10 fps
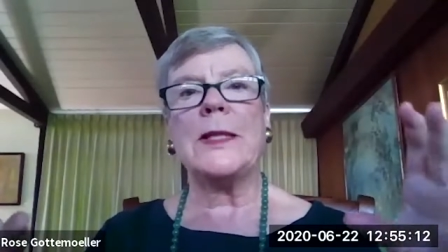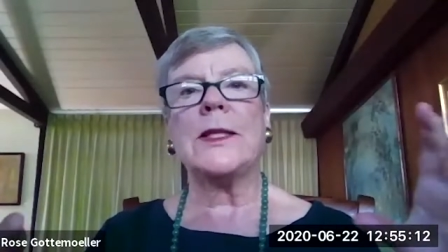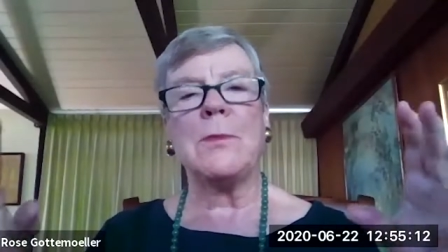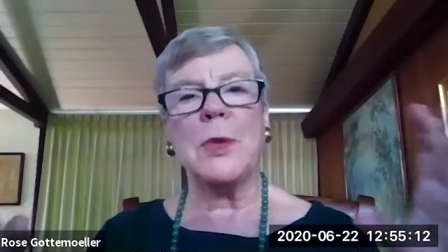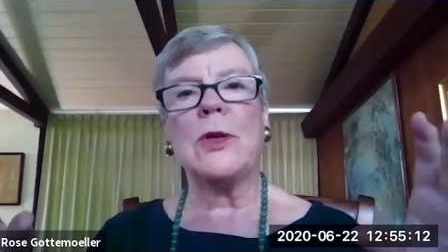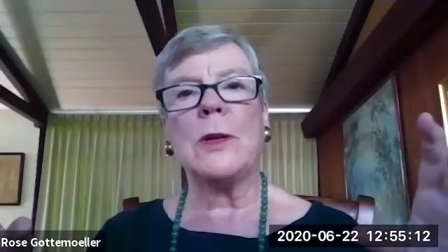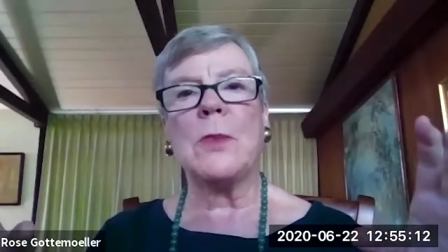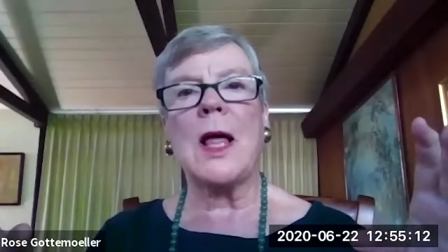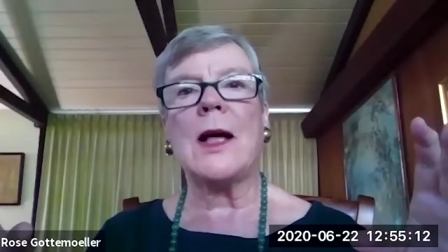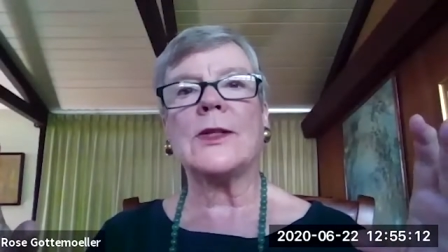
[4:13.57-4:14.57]
basic
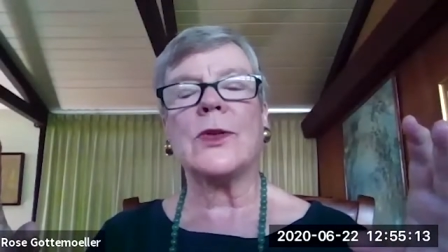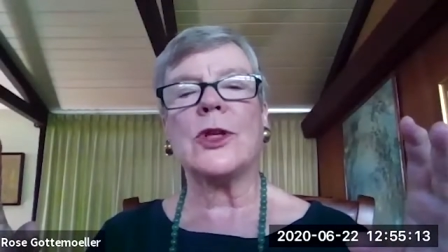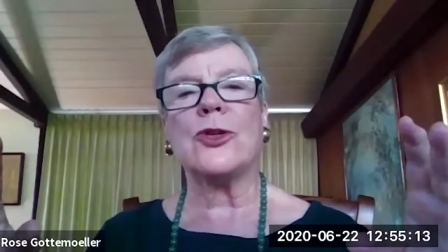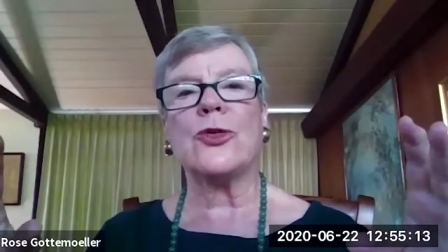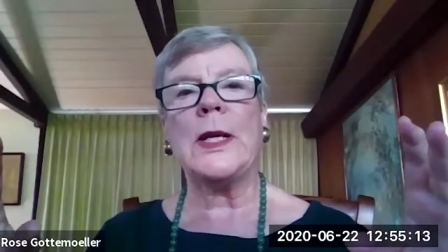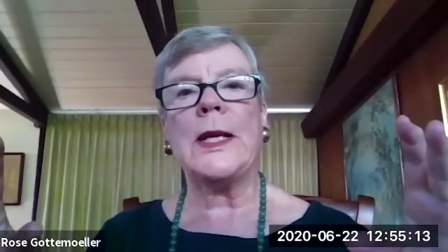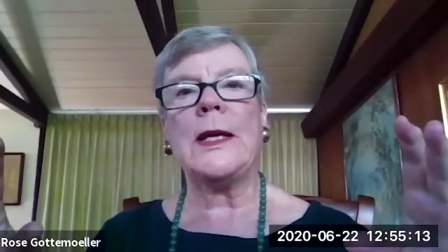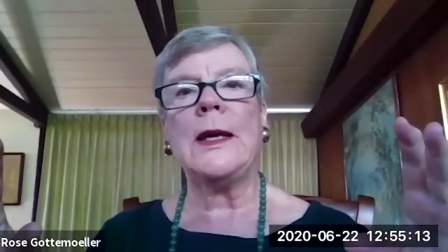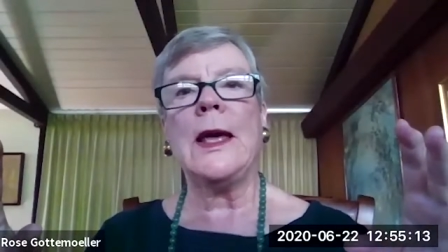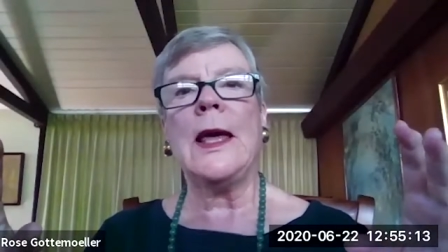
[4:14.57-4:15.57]
building blocks of the
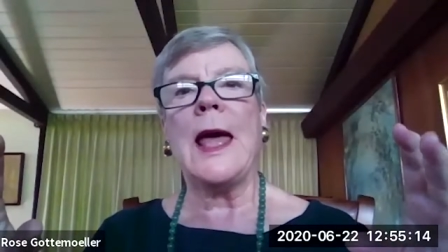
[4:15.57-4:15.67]
treaty